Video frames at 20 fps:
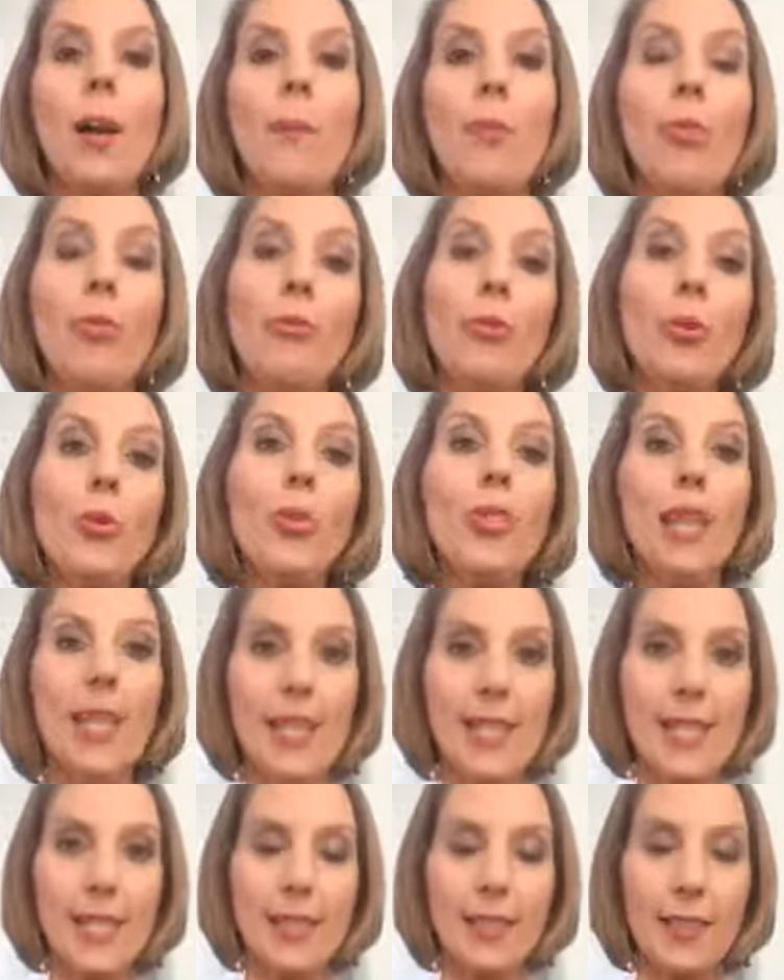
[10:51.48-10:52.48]
through
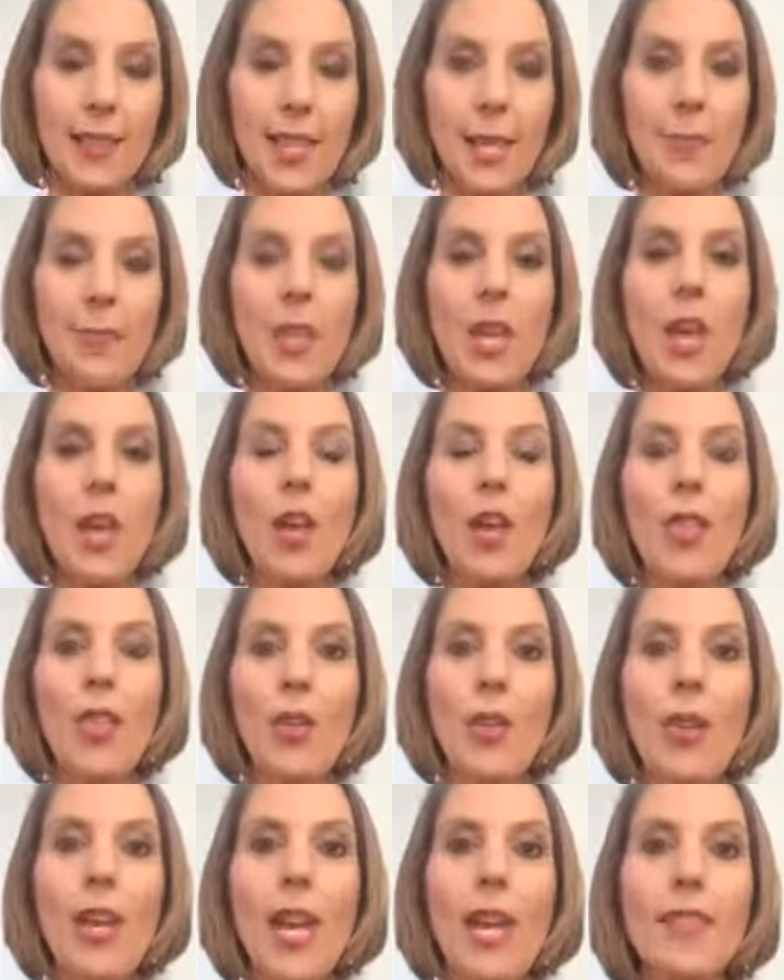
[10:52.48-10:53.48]
nicely.
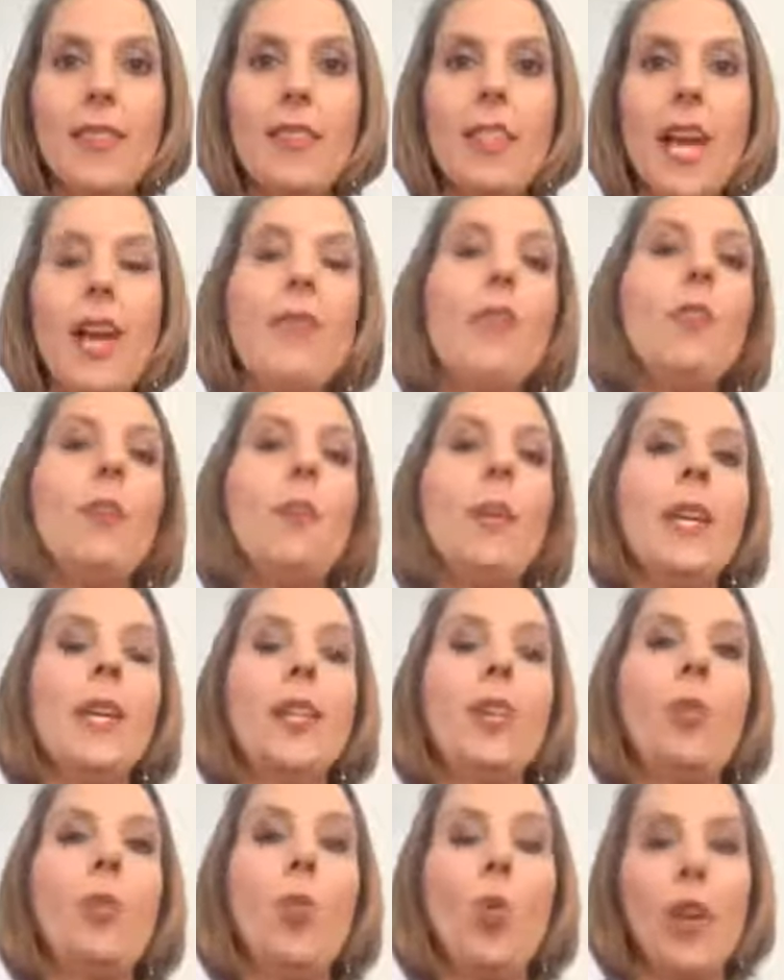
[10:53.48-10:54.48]
There has never
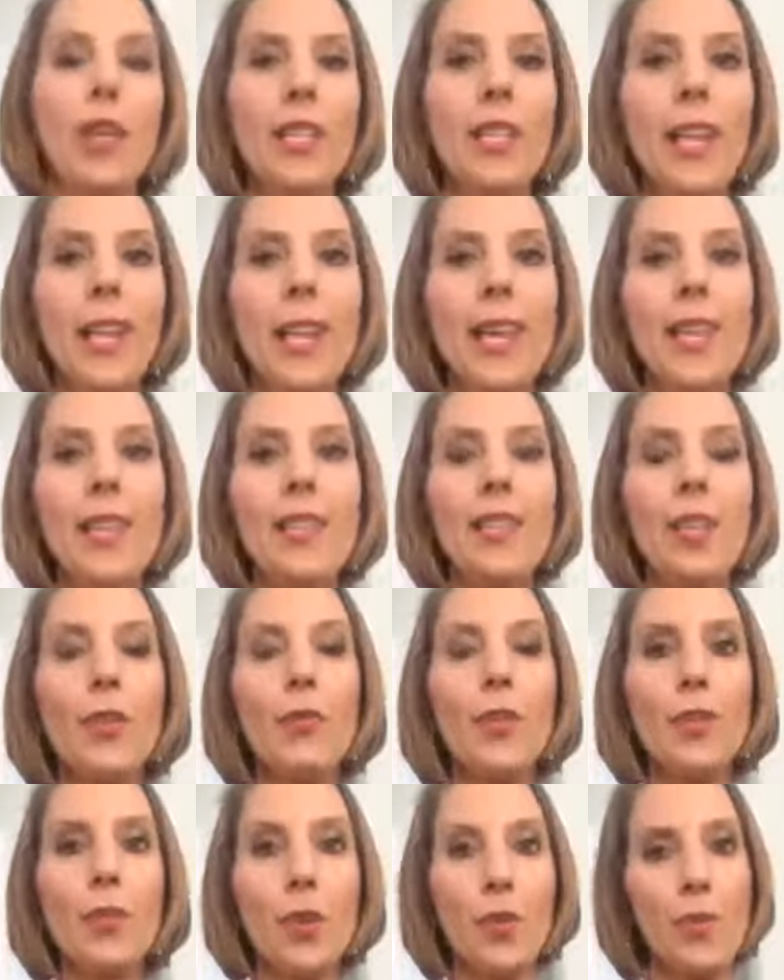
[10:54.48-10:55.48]
been one case
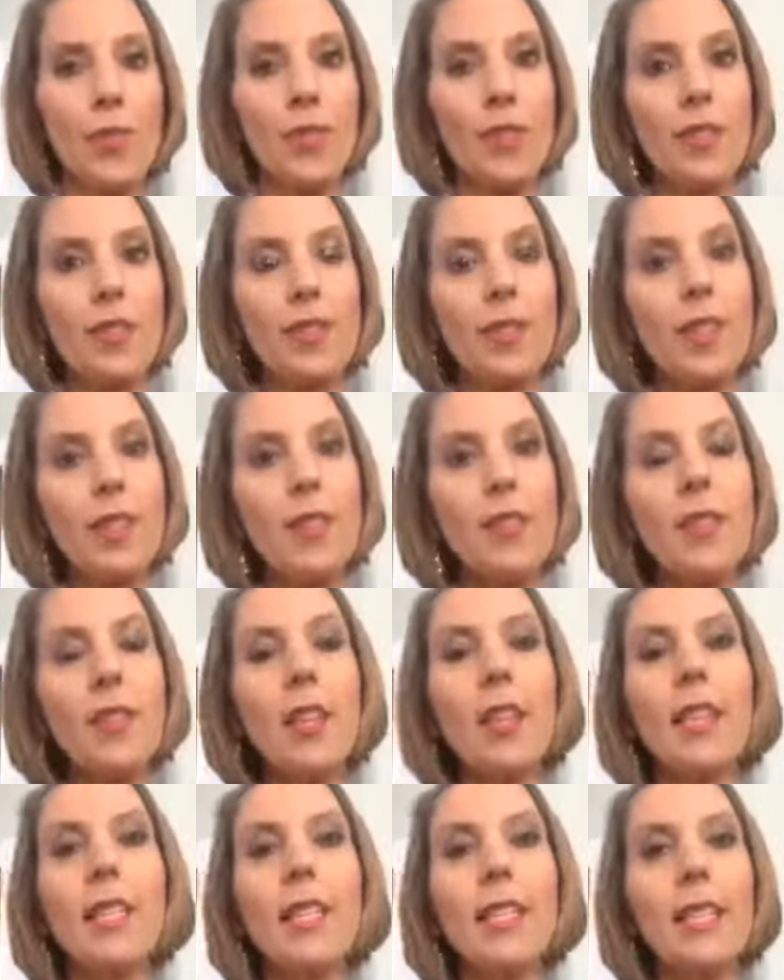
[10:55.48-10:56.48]
of Crohn's disease,
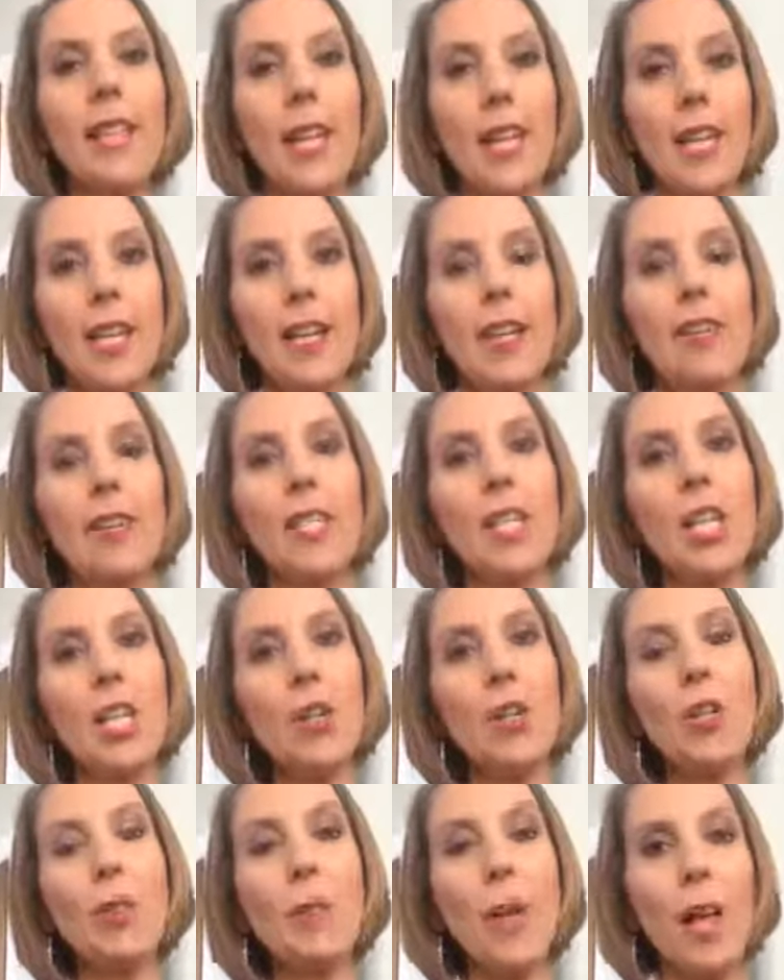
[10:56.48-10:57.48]
colitis,
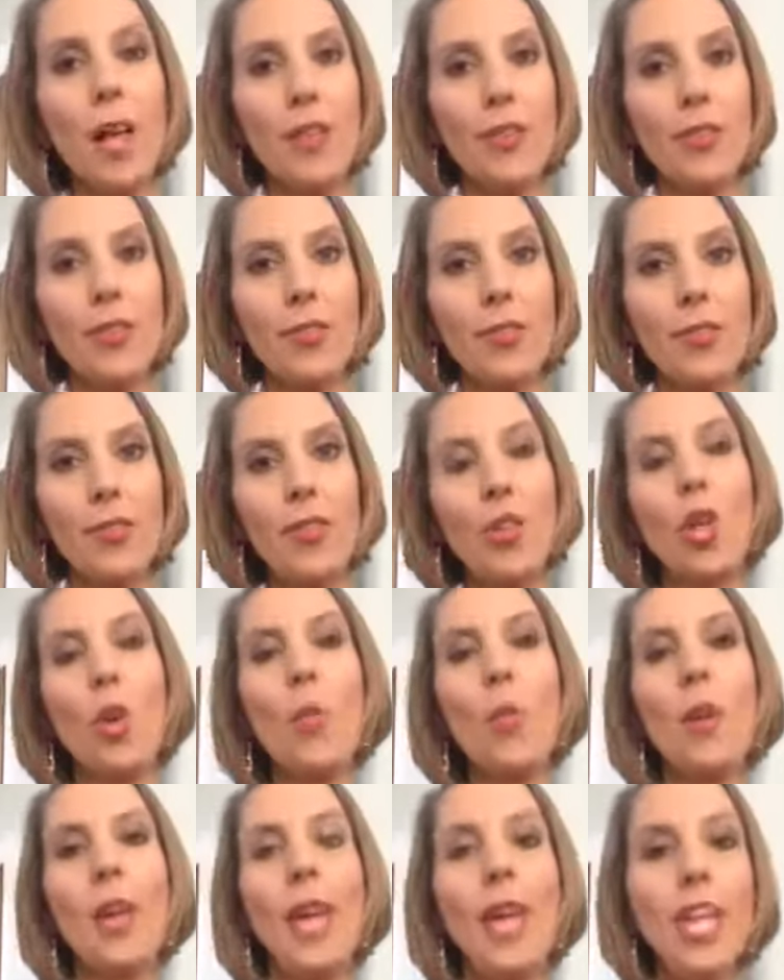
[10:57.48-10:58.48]
irritable bowel
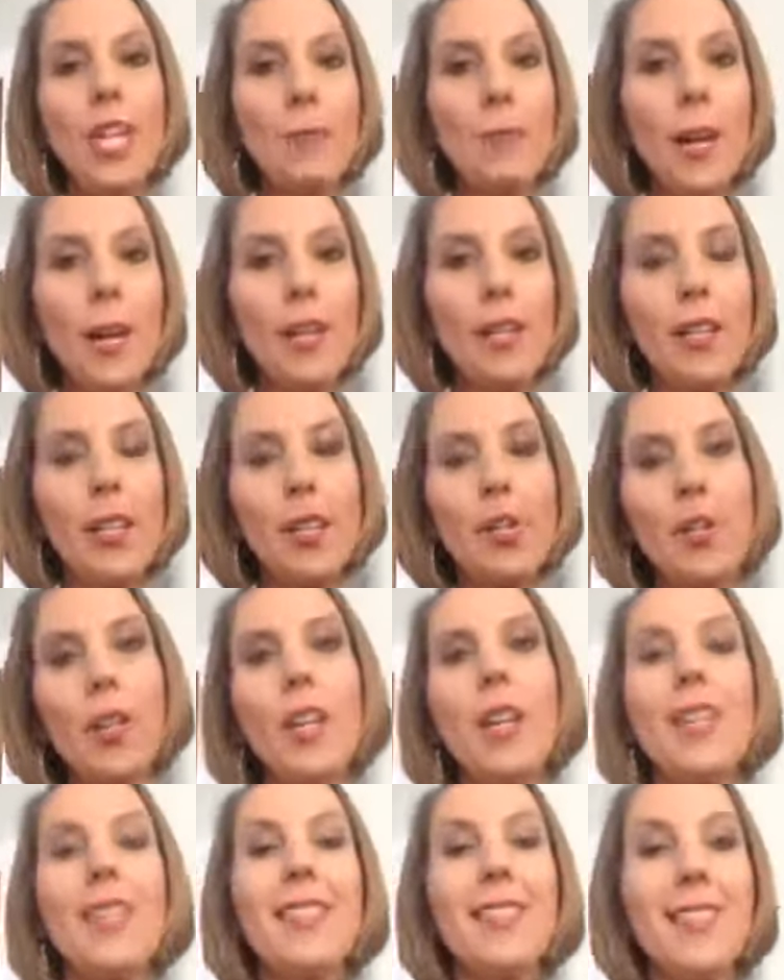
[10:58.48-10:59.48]
syndrome, H.
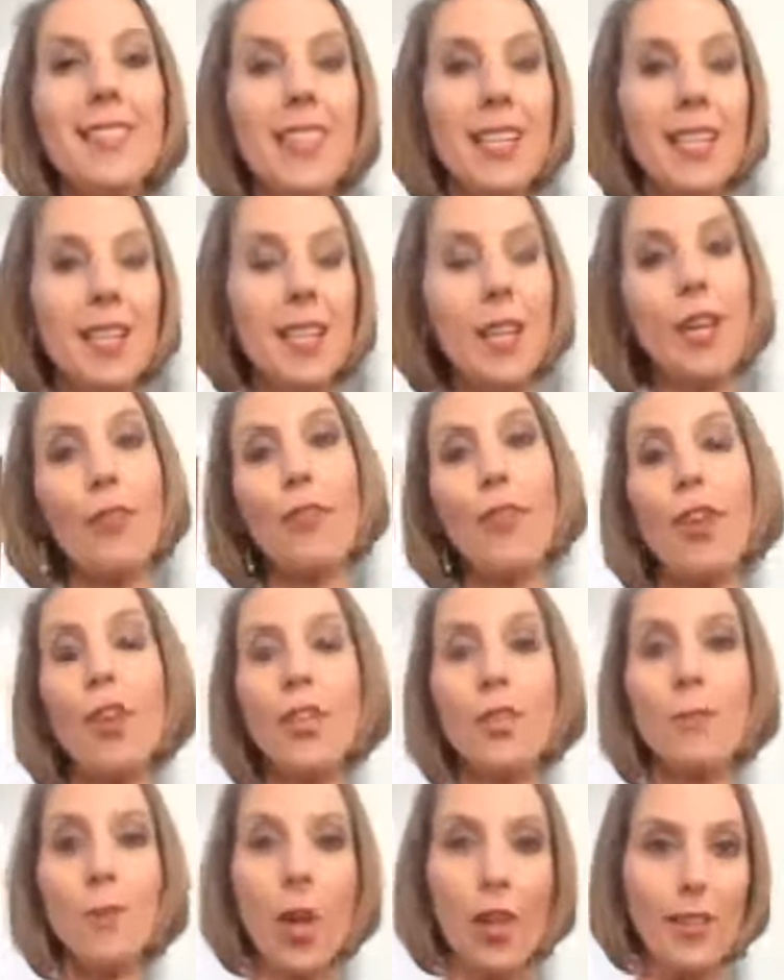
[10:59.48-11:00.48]
pylori, C. diff,
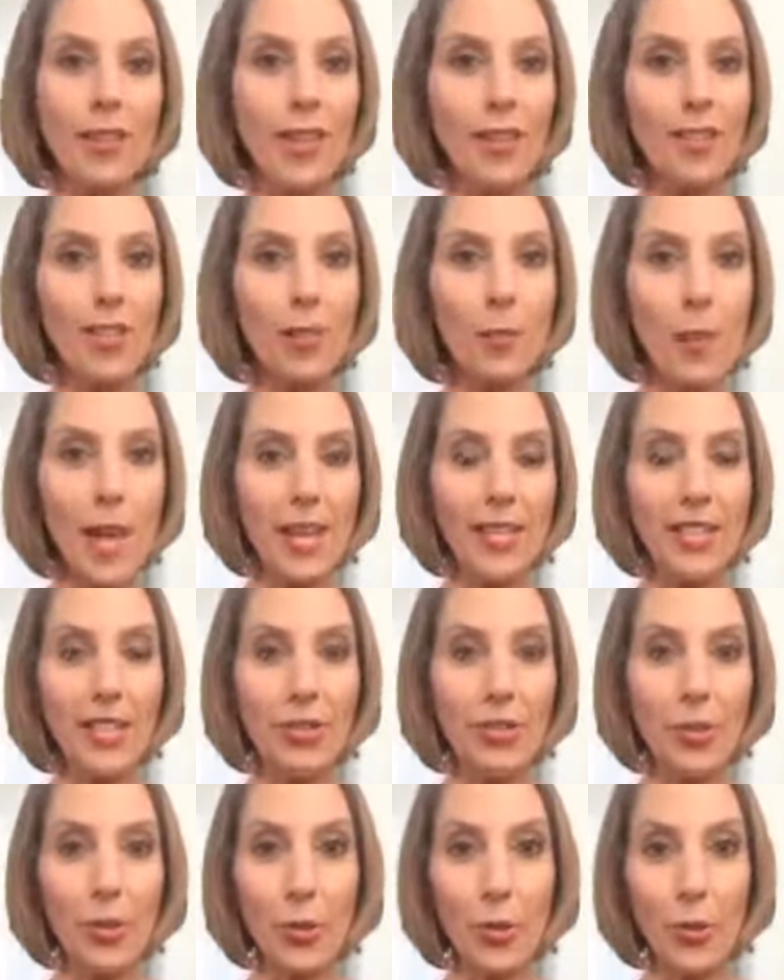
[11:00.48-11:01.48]
small intestinal bacterial